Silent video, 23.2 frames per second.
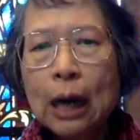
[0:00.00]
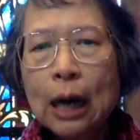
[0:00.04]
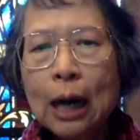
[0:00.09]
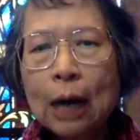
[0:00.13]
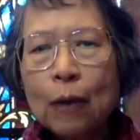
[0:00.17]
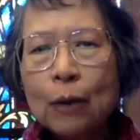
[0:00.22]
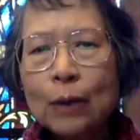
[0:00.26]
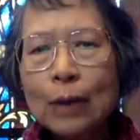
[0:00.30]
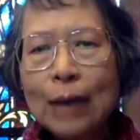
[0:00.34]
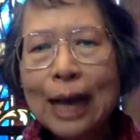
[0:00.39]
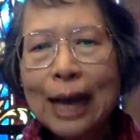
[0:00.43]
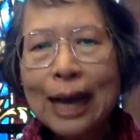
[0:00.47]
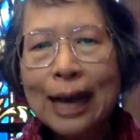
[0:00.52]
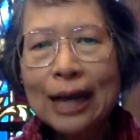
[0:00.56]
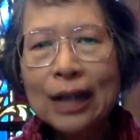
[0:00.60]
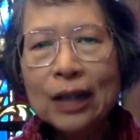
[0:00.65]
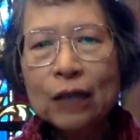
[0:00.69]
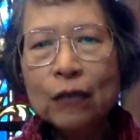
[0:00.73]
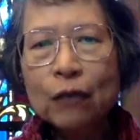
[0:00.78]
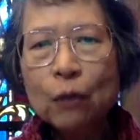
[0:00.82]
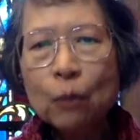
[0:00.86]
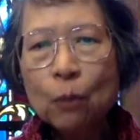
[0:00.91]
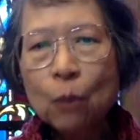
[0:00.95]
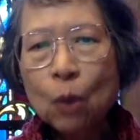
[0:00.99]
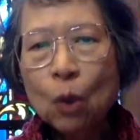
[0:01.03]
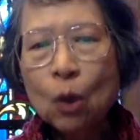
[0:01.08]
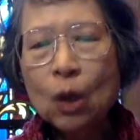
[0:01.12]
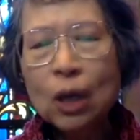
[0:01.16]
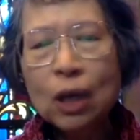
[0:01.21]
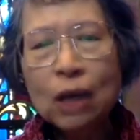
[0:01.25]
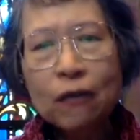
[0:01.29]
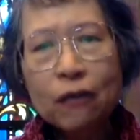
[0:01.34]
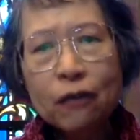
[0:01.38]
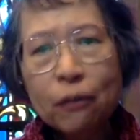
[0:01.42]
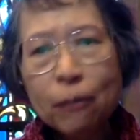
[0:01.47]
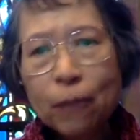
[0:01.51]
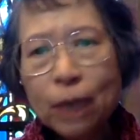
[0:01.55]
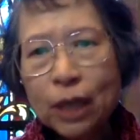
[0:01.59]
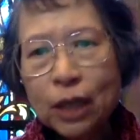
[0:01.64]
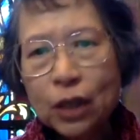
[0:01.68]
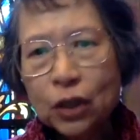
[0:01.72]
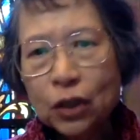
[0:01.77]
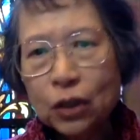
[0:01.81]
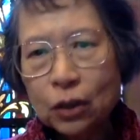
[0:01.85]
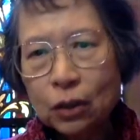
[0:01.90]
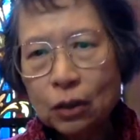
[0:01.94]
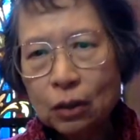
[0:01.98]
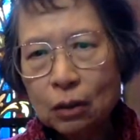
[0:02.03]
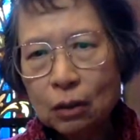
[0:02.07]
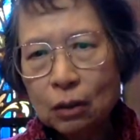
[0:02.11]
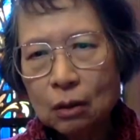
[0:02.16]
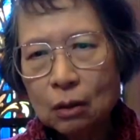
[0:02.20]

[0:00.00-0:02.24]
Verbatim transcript: I would ask for more information.